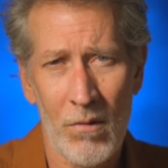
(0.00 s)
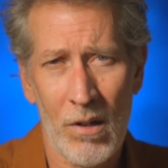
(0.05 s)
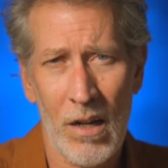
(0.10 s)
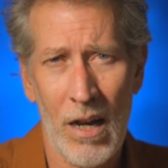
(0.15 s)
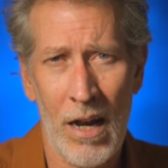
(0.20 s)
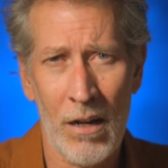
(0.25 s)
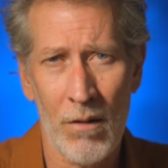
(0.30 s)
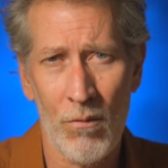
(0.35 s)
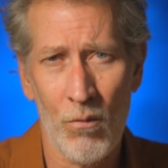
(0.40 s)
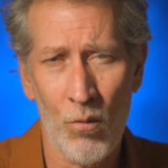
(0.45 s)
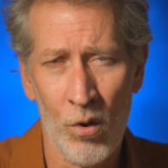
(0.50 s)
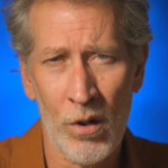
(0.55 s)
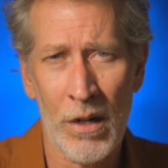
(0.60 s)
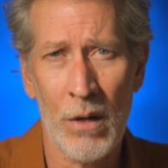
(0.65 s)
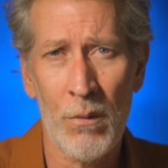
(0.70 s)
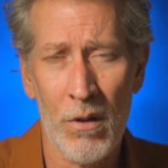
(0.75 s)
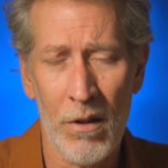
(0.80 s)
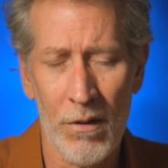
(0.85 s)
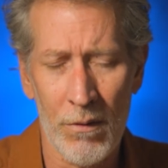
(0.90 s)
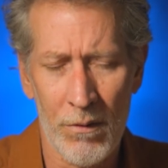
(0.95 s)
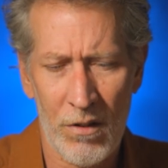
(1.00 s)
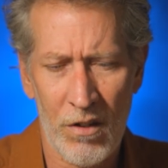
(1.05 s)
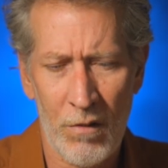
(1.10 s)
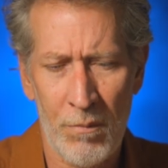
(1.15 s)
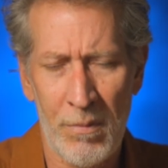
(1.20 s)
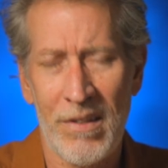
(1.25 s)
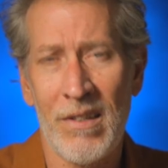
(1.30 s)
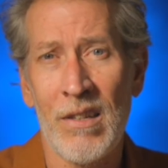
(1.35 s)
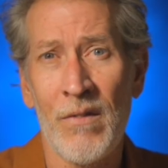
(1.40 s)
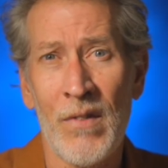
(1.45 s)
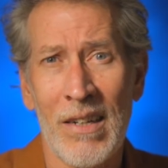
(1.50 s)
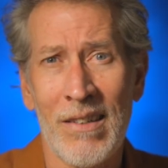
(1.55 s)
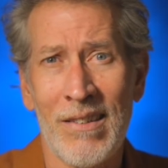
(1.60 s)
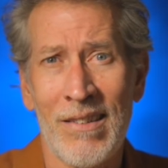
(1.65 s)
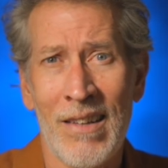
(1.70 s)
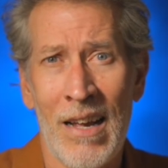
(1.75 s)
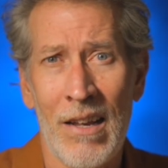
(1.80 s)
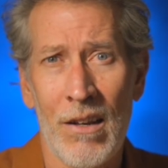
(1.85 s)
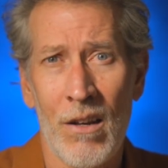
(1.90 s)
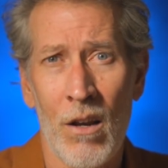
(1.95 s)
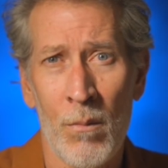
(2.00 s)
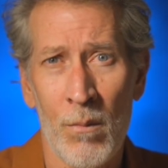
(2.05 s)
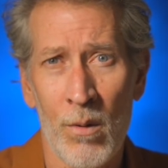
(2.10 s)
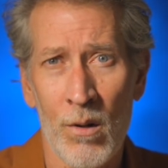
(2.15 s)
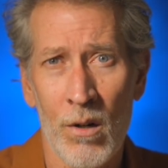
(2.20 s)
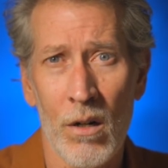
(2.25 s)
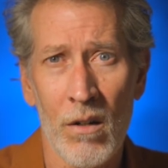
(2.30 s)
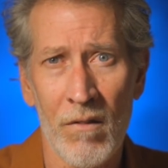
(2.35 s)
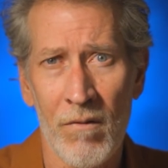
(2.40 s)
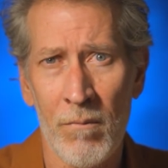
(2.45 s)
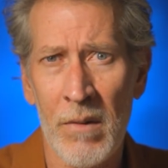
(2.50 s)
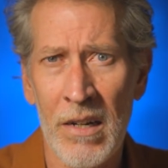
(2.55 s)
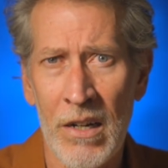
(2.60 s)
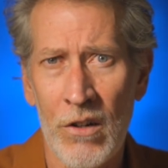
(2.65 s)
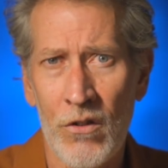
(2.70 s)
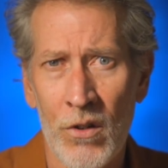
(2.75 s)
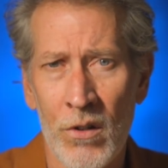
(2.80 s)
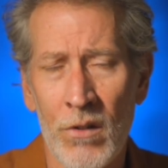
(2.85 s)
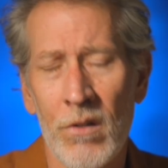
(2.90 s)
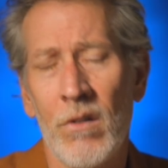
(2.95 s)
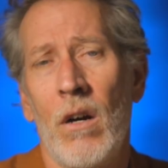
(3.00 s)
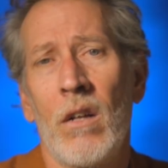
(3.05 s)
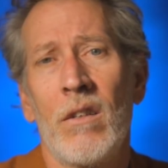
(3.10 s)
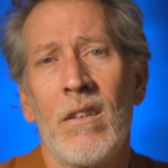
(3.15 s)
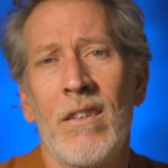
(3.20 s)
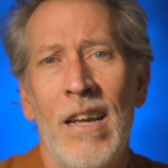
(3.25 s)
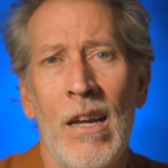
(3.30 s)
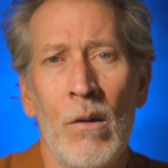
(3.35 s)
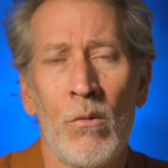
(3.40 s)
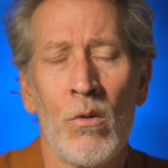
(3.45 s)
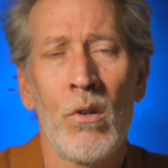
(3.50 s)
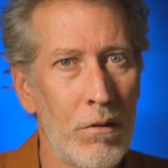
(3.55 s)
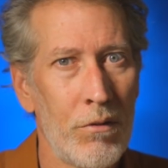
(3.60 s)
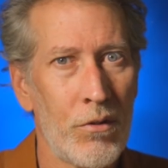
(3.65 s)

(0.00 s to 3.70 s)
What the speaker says: kind of working with a specific set number of miniatures on the table.